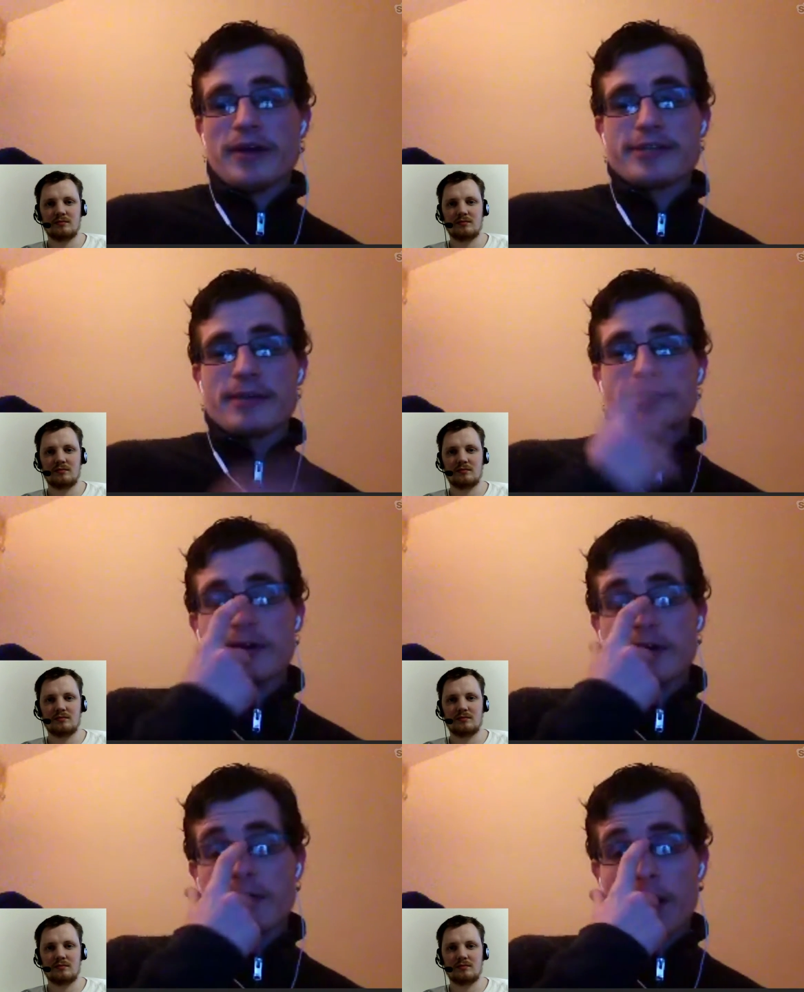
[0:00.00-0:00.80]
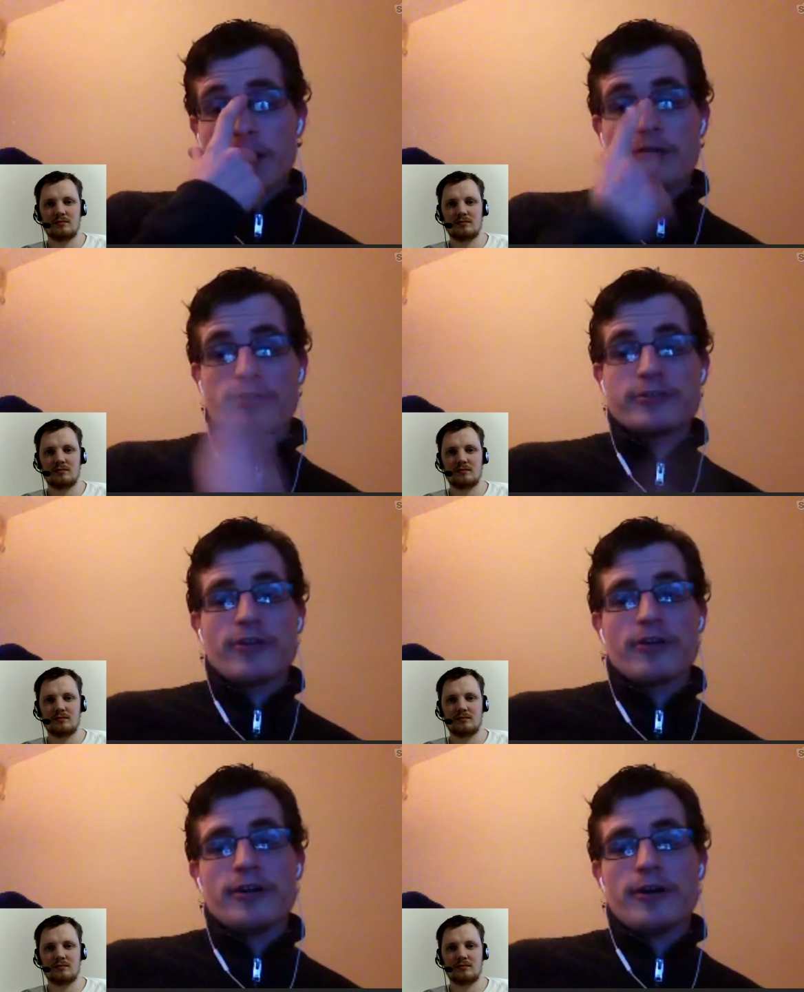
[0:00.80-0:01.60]
Speaker 1: episode of Arrow is
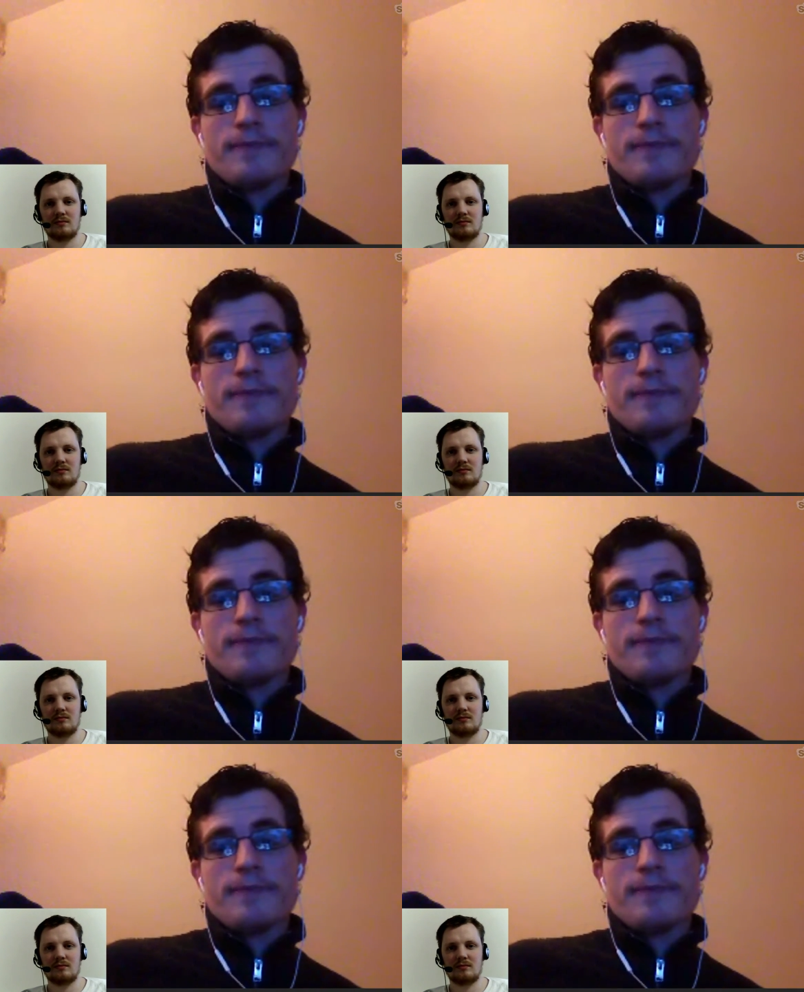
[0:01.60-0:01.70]
stronger.